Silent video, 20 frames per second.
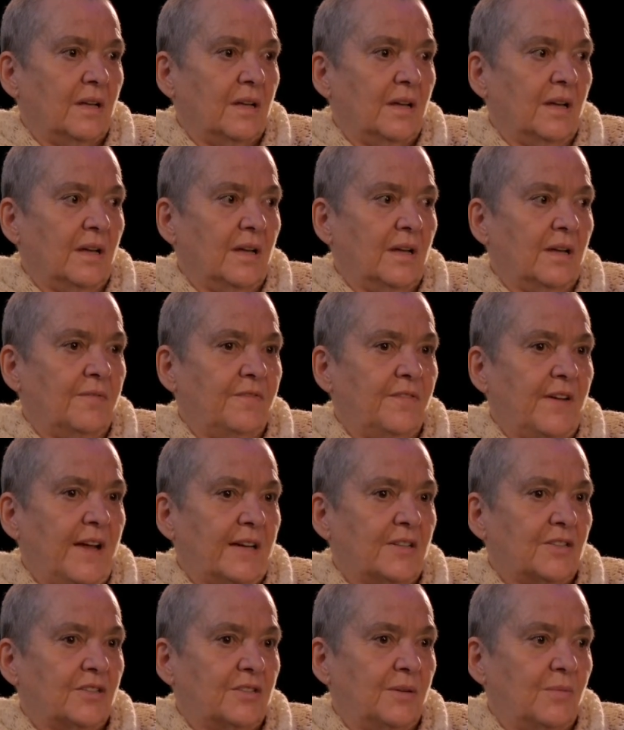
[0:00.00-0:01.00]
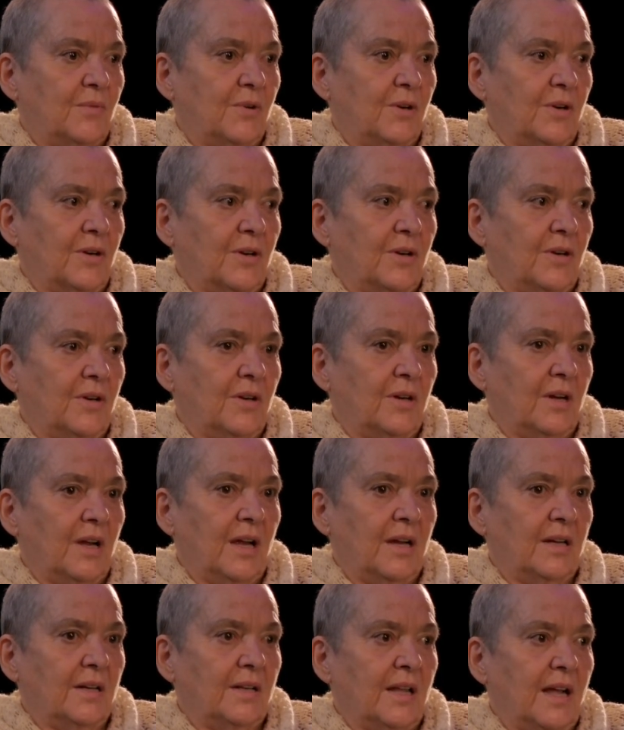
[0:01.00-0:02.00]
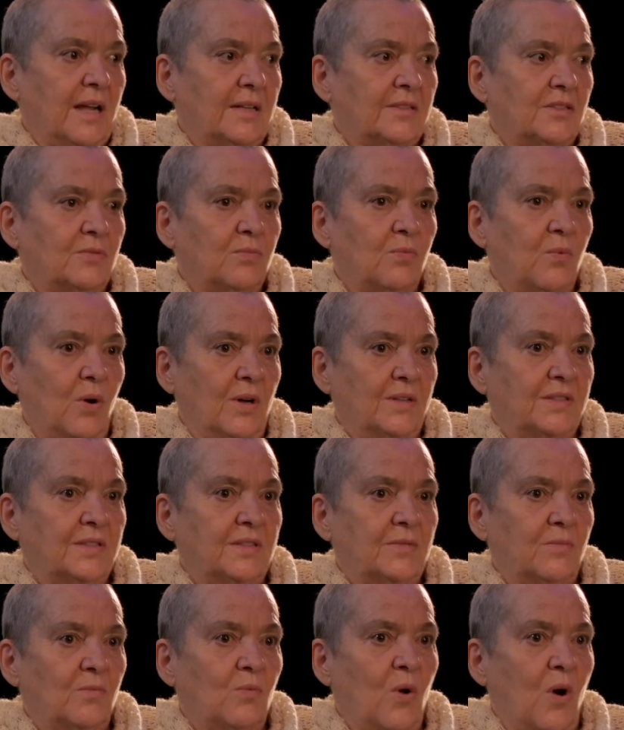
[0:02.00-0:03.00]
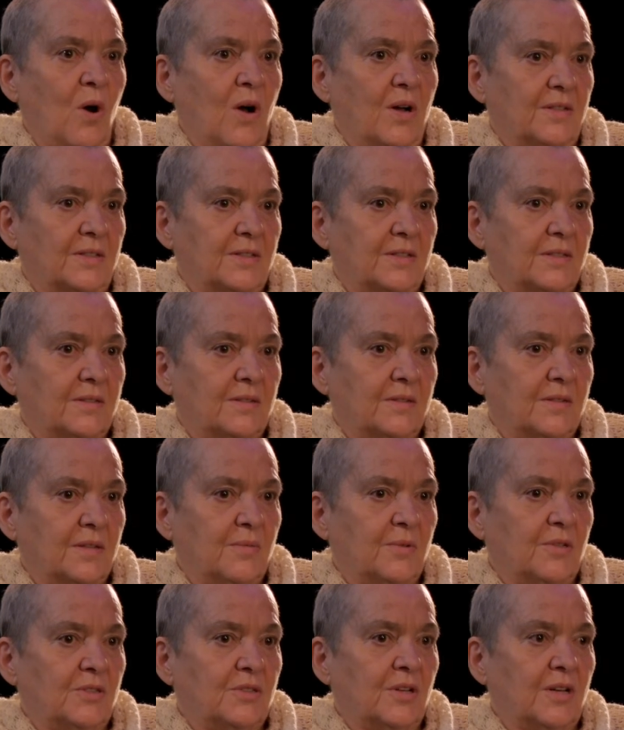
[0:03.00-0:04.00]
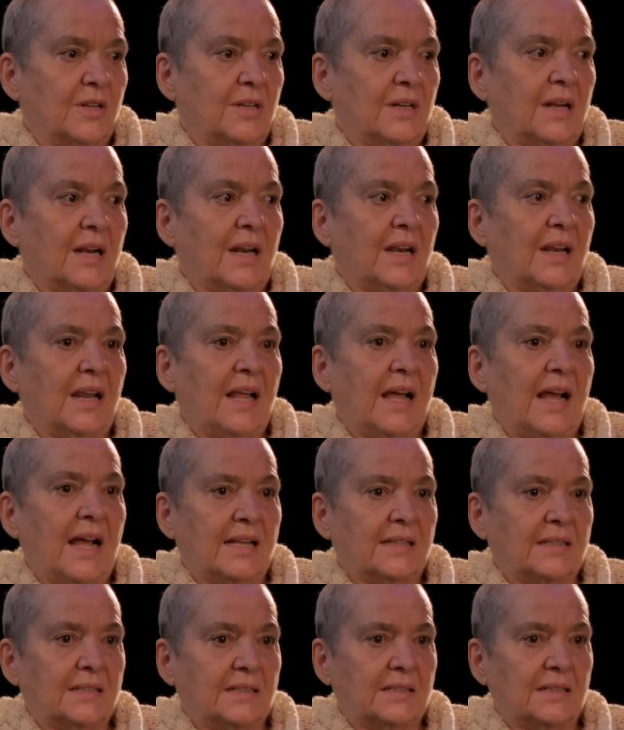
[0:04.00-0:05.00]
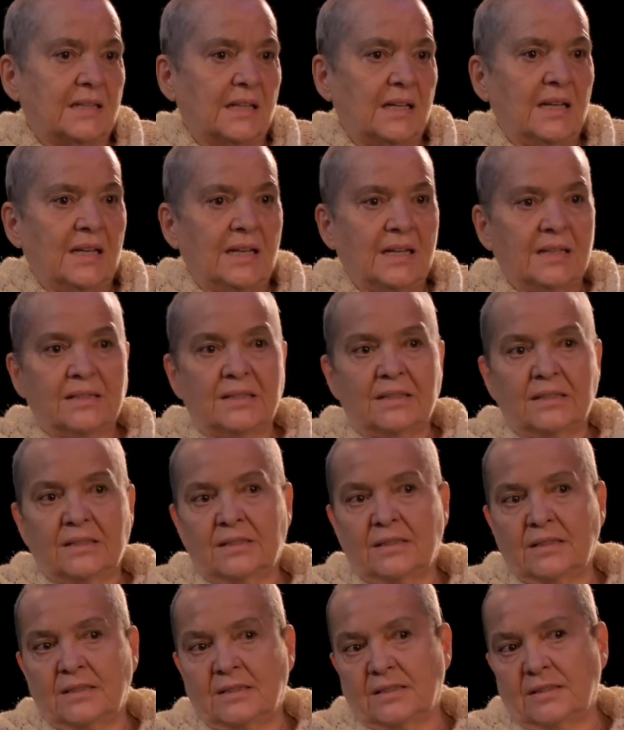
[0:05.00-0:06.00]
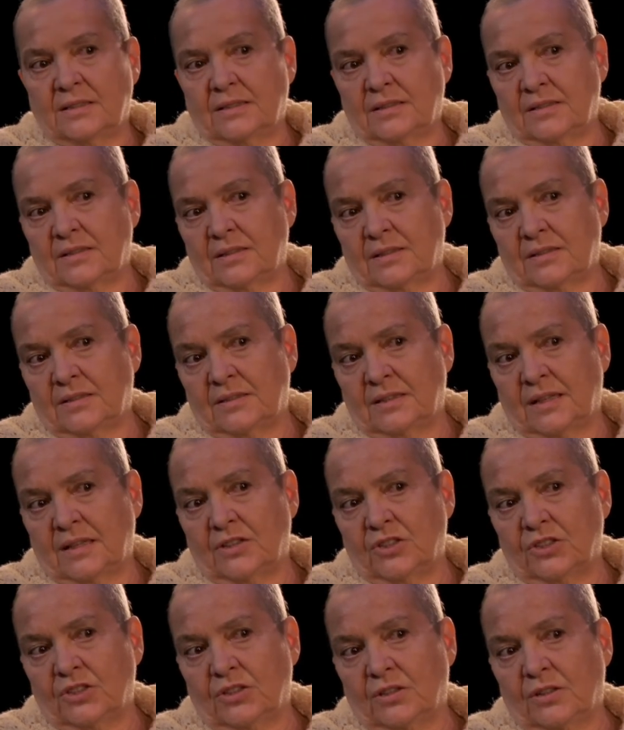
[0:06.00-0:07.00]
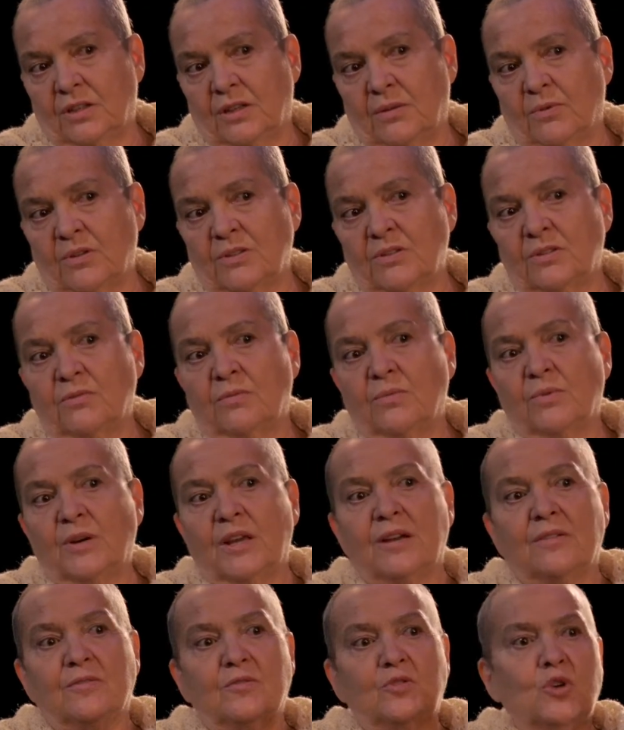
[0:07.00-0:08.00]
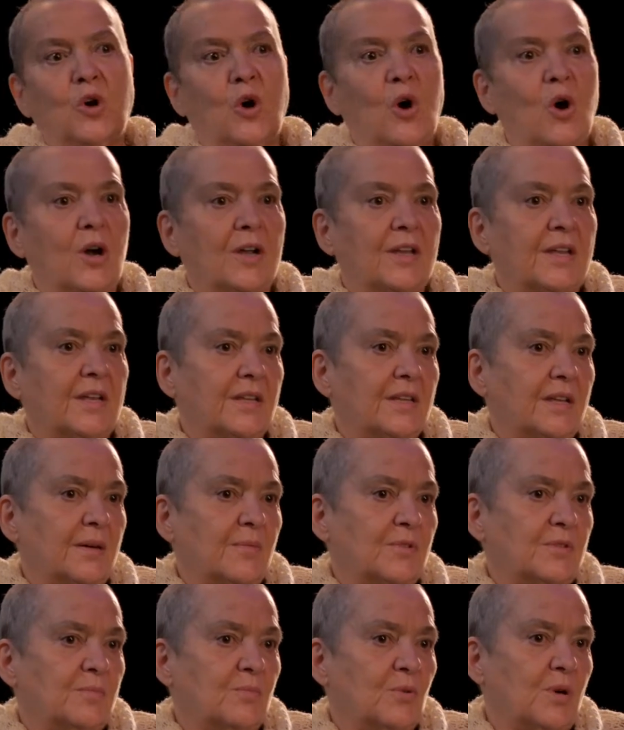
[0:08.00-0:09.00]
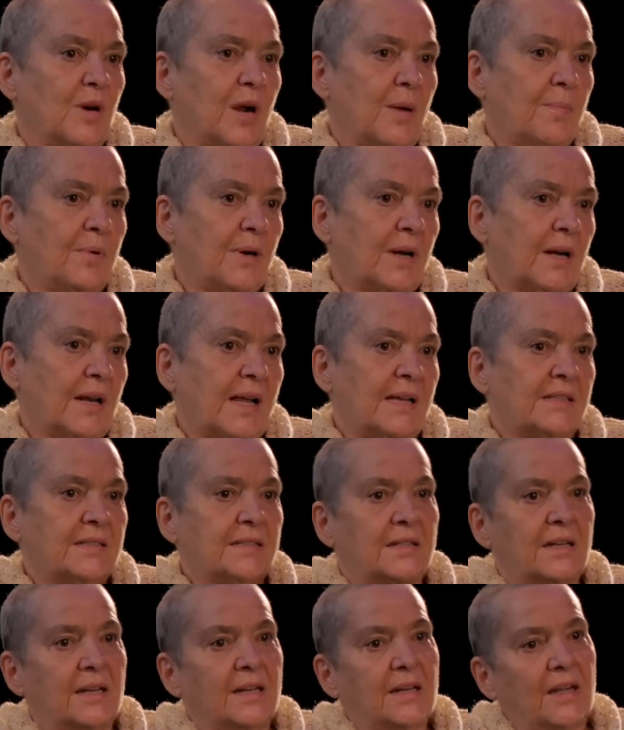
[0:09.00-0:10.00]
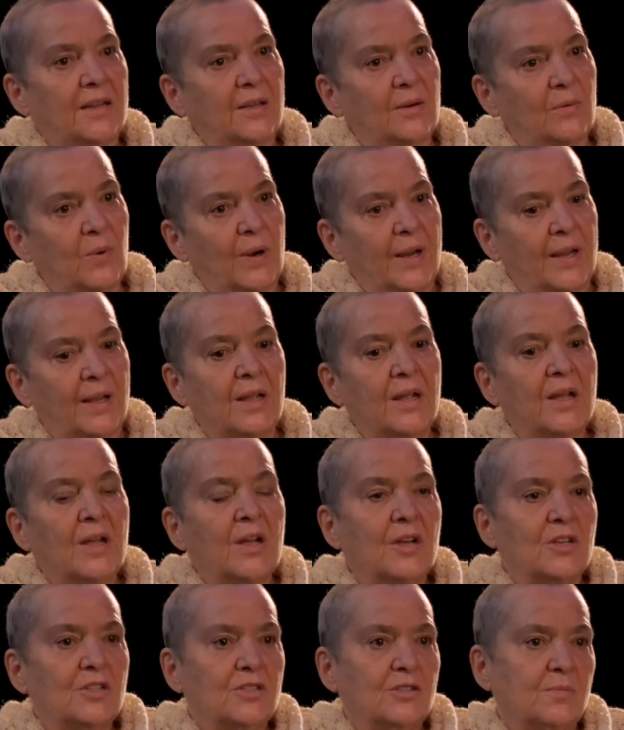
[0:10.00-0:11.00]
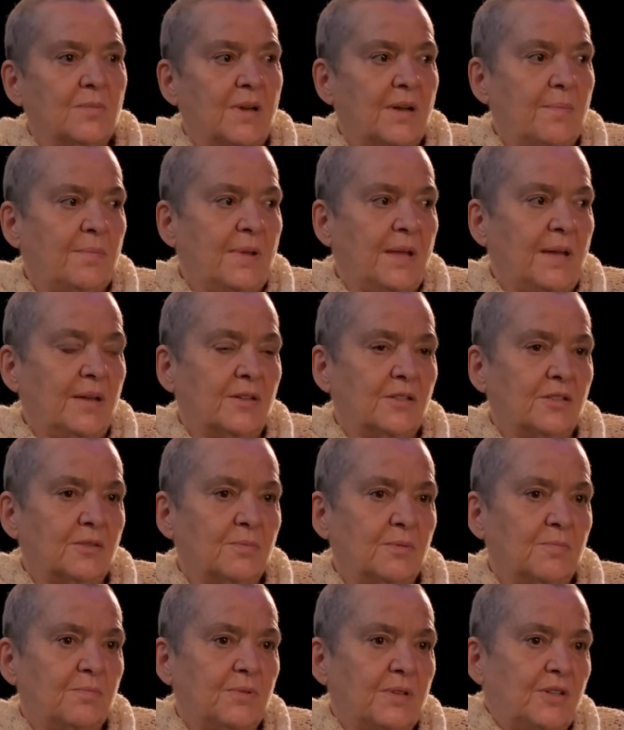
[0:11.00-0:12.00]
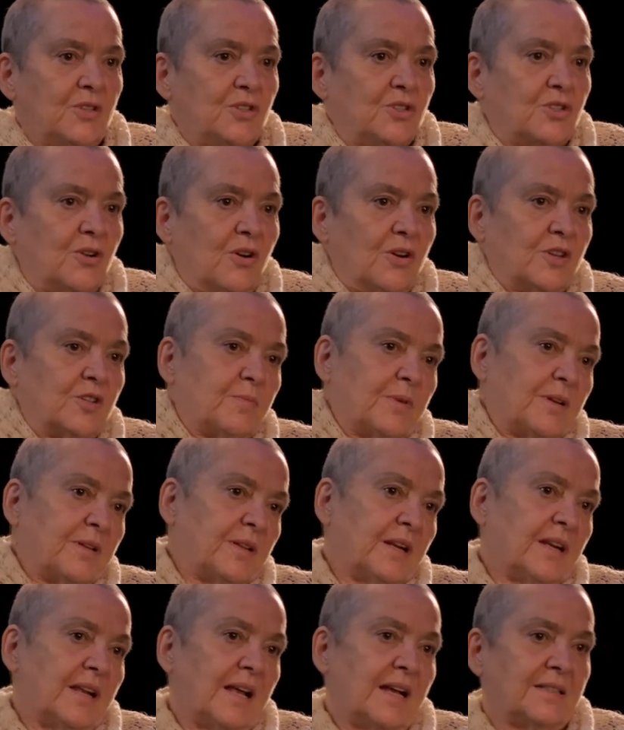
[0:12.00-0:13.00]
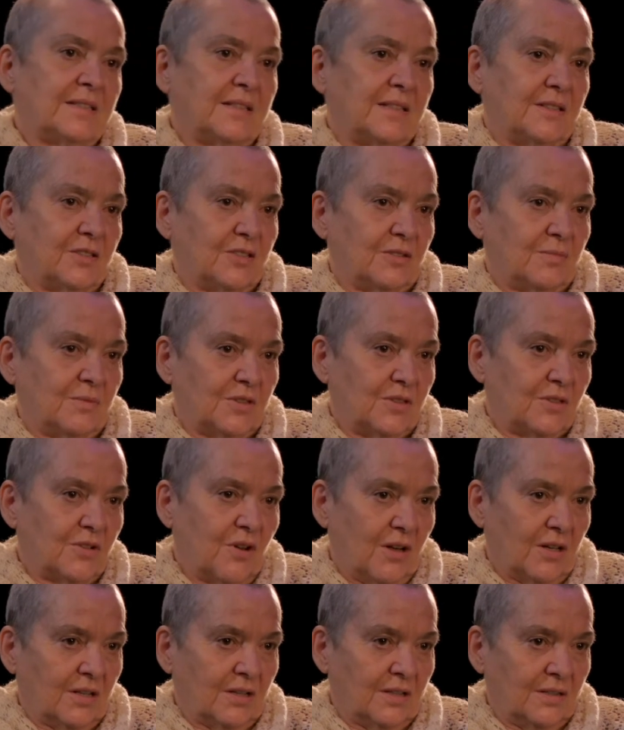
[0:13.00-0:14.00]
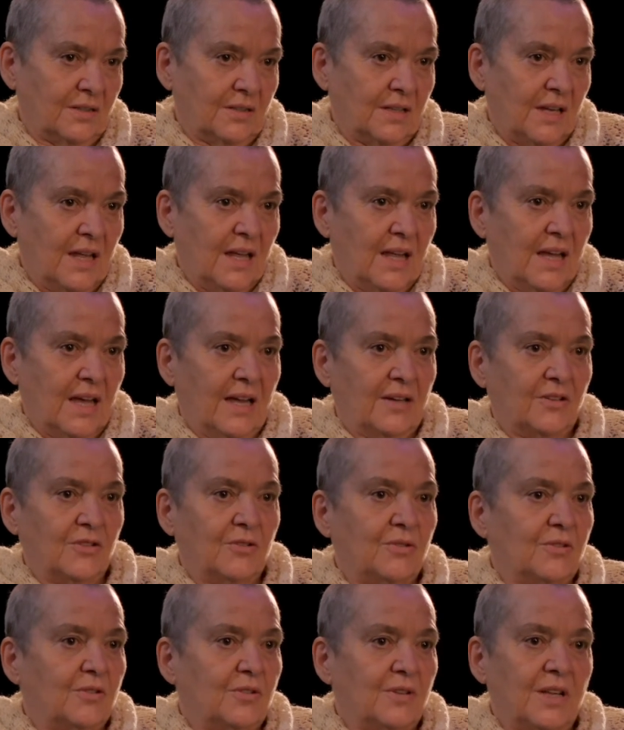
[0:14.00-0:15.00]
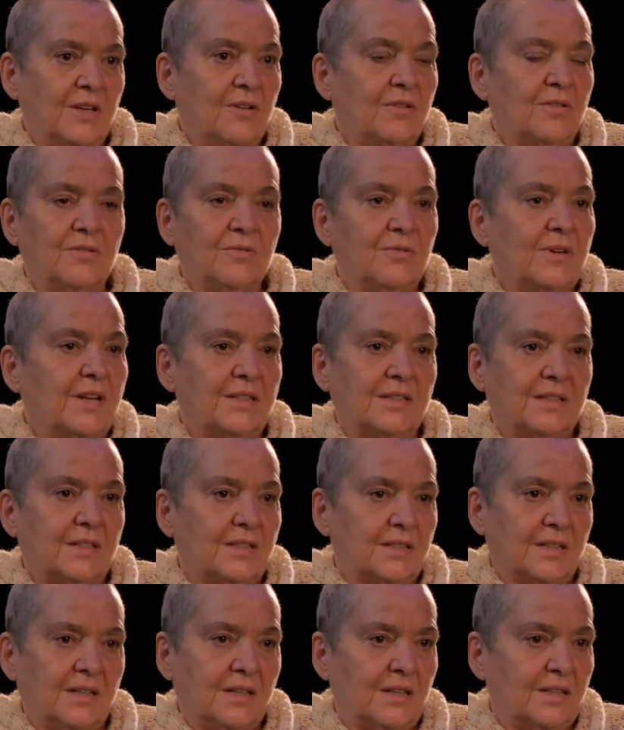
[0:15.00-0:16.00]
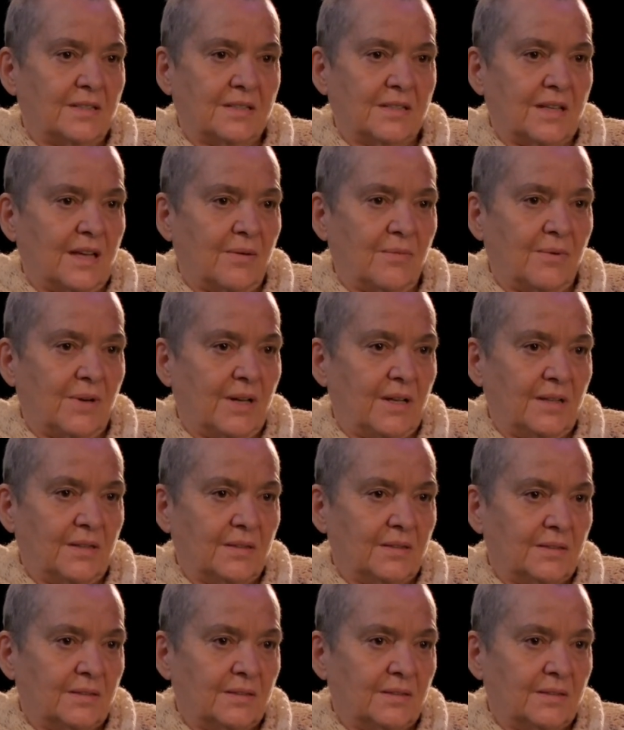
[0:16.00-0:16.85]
a factory worker, and that's what it was. There was not a class distinction. There was no way of talking that was more upper class than another way. So my parents were pretty shocked by the class system in Scotland, and couldn't raise us kids that way.